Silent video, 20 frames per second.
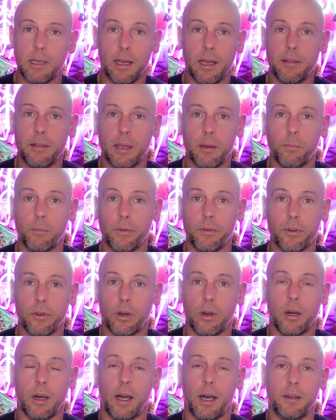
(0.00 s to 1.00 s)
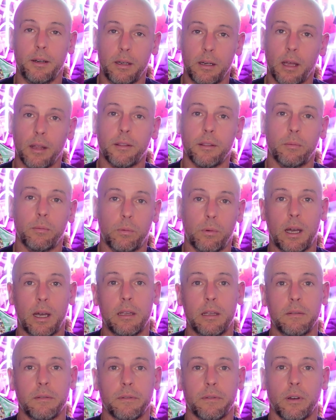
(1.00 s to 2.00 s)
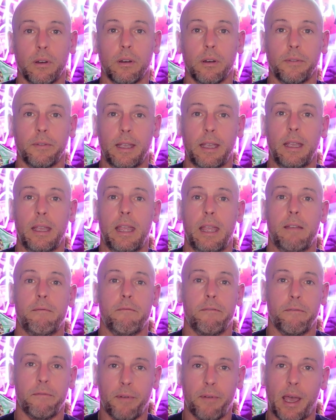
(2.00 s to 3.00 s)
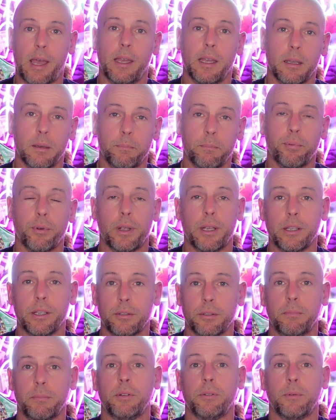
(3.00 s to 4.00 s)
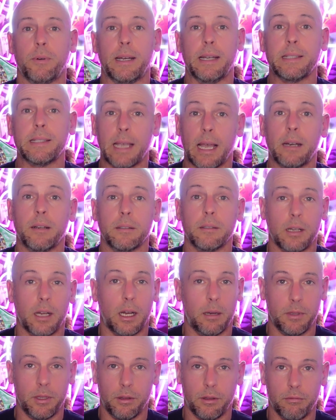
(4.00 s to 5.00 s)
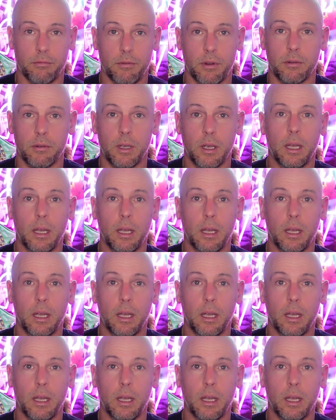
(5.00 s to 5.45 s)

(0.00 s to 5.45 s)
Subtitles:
And then we've got another wave of emphatic British middleweight talent coming through.